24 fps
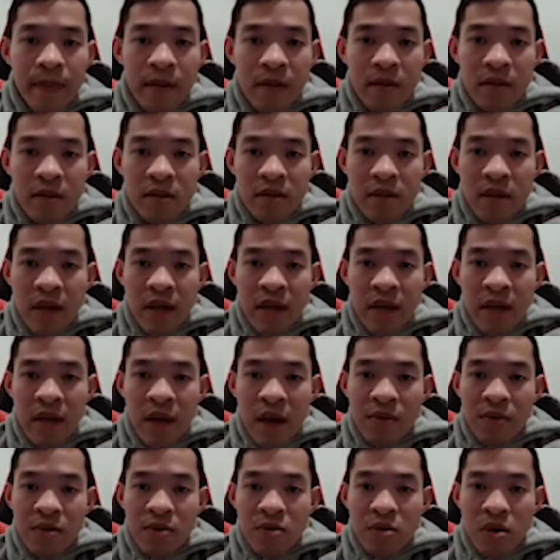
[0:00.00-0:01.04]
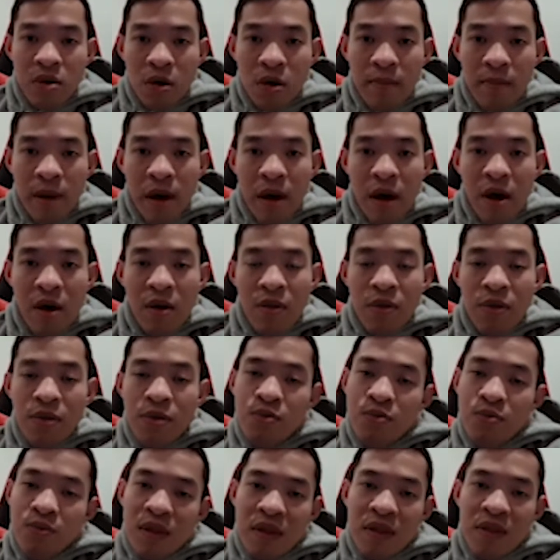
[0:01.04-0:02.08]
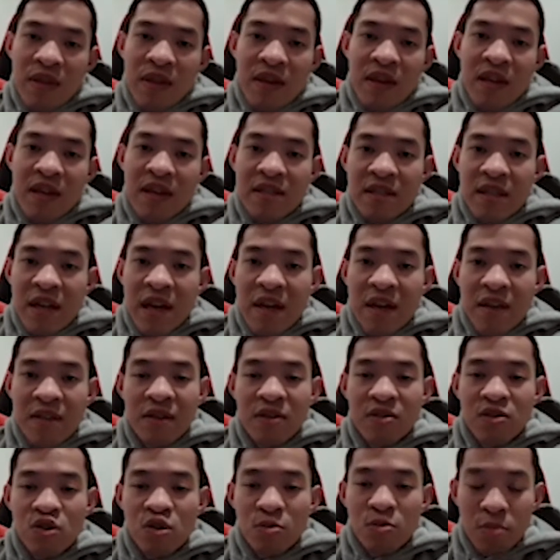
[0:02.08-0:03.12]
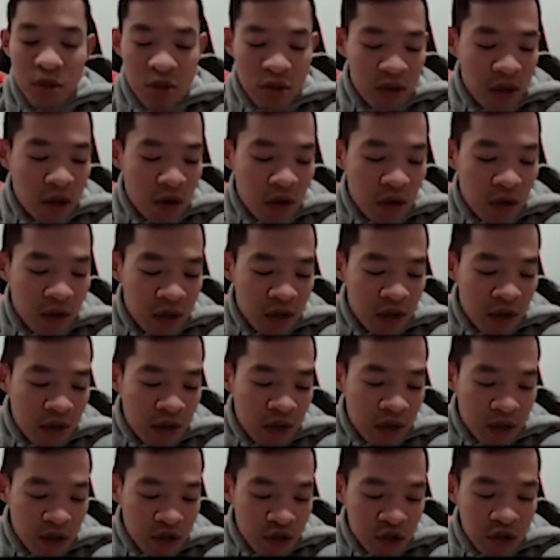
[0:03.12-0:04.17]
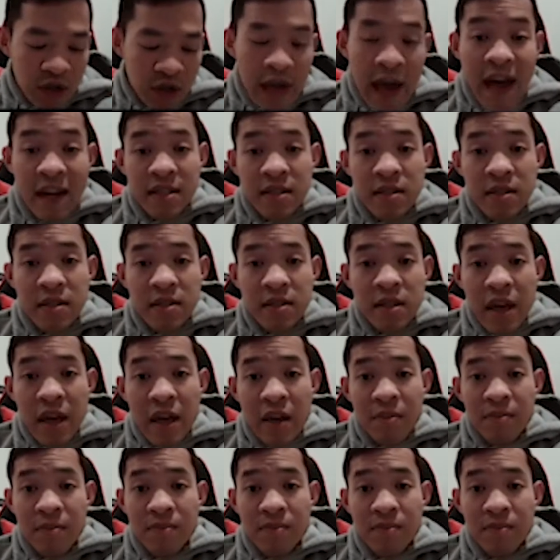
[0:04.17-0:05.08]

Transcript: Today I want to talk about 3 things that I think Supercell should add to this game